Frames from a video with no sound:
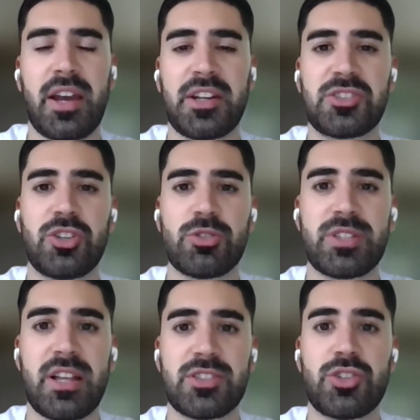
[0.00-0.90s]
And it
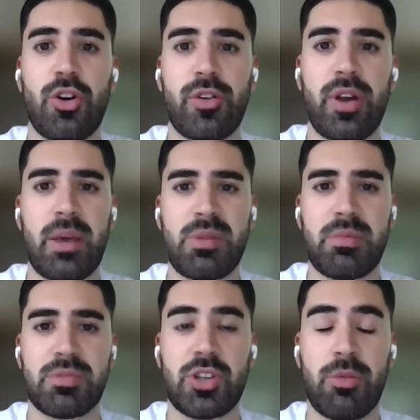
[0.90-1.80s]
shows that
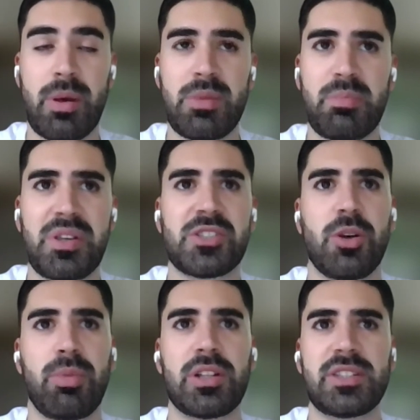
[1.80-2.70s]
some MEPs,
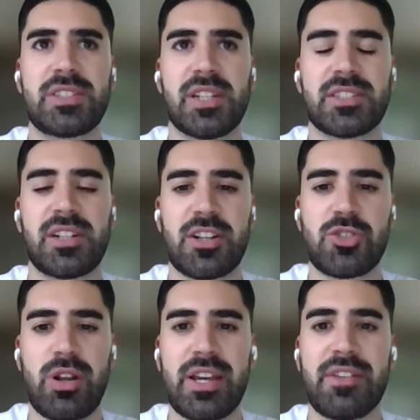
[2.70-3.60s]
some politicians are
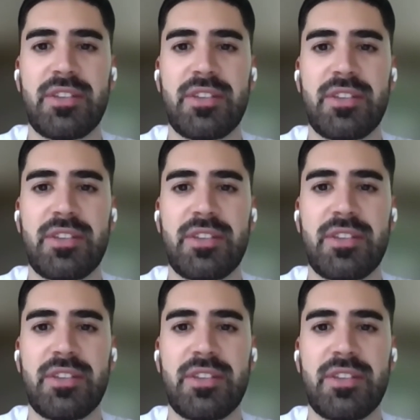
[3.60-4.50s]
actually
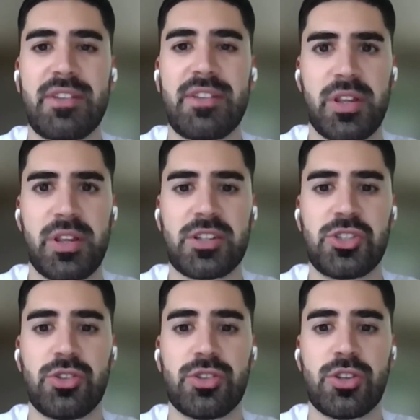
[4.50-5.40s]
understanding the tobacco harm
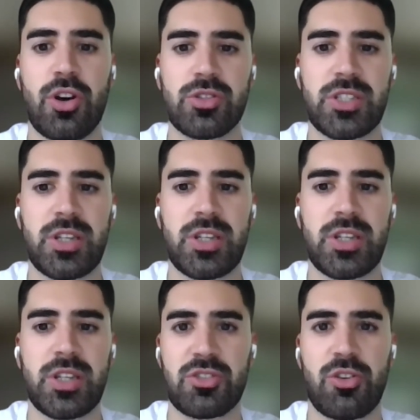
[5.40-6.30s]
reduction concept
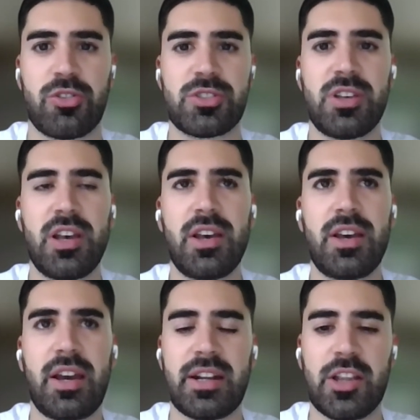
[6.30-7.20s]
and discourse
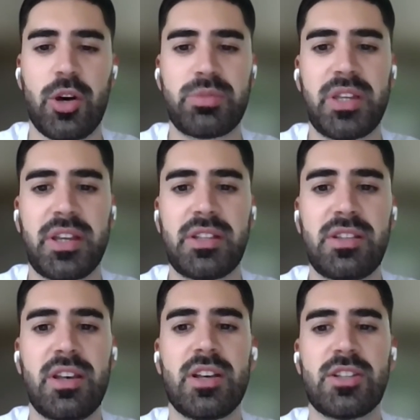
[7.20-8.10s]
and adopting it.
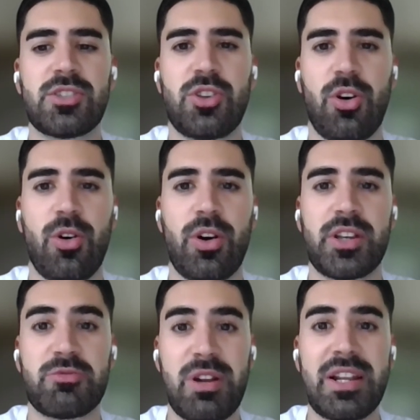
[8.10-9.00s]
So
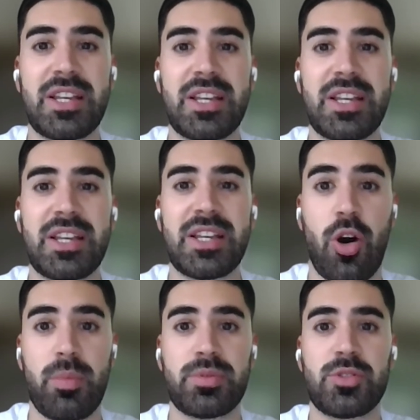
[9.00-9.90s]
it really gives us
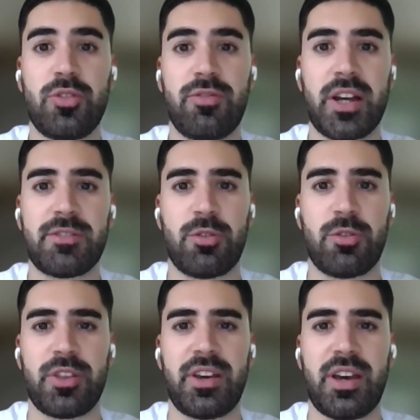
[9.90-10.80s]
hope to fight
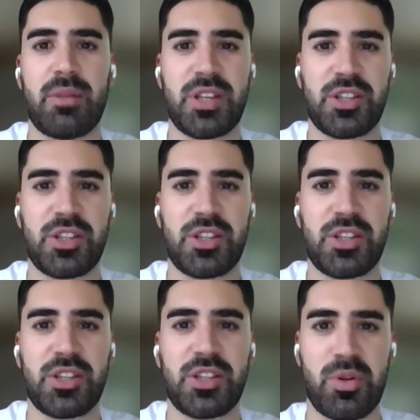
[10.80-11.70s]
for the update of the
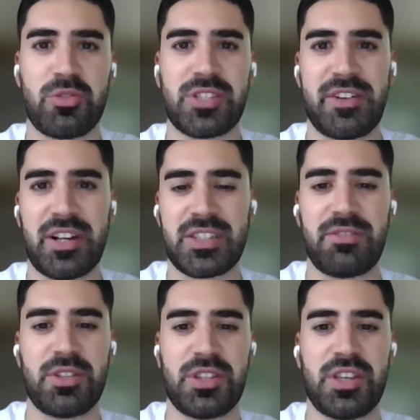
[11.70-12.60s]
Tobacco Products
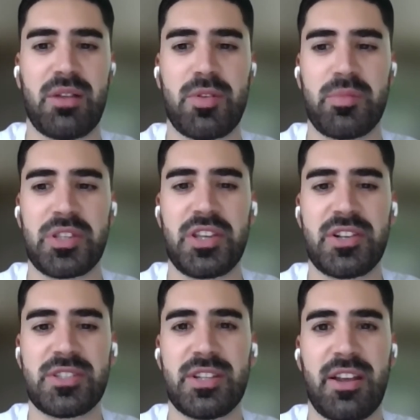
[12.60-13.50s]
Directive in the upcoming
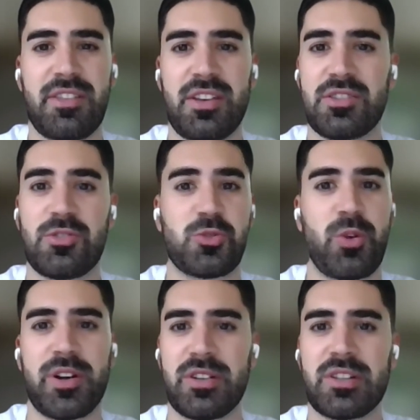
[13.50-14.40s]
years, and I think
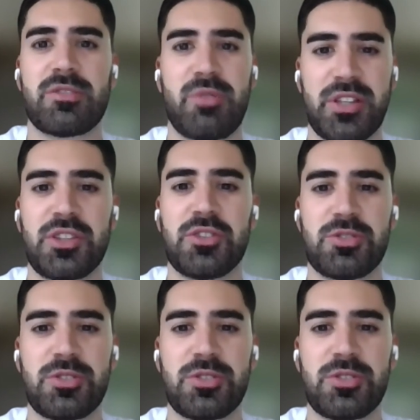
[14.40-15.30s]
those were great
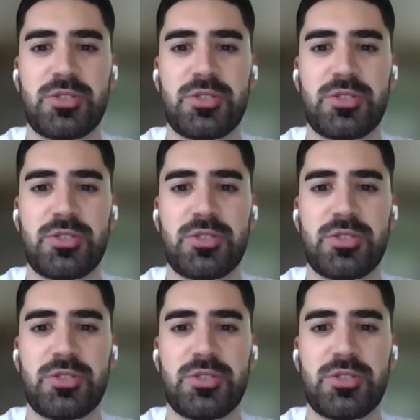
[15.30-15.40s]
news.